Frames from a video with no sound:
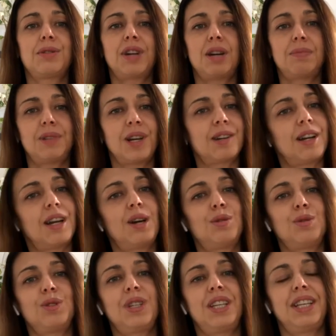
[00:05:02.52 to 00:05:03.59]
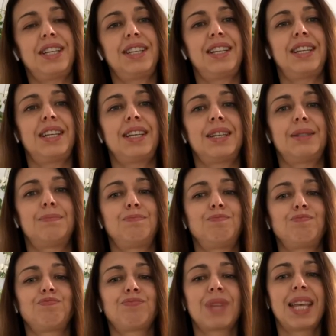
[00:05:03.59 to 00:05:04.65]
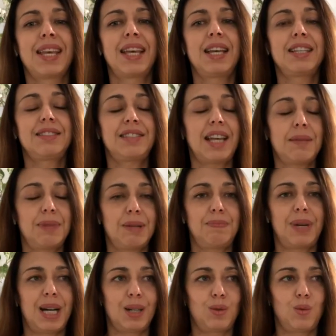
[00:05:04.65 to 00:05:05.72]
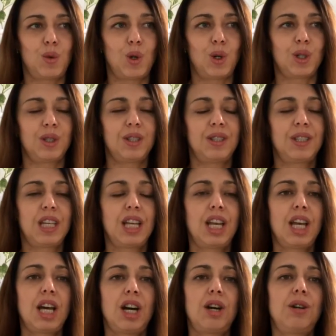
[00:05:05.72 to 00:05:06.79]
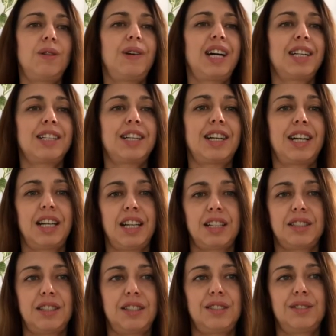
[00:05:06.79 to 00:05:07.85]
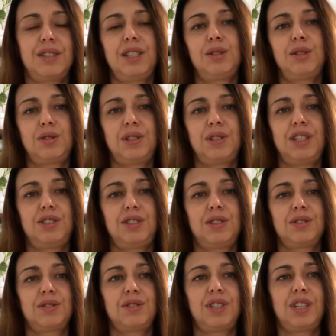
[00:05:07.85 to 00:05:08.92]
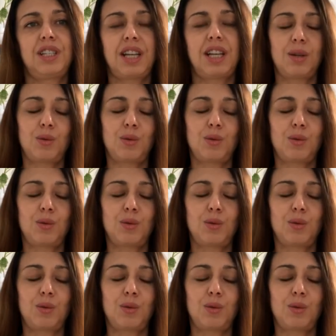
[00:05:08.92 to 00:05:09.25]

wrapped around in a um, cyberpunk world. All of our characters, illustrations, and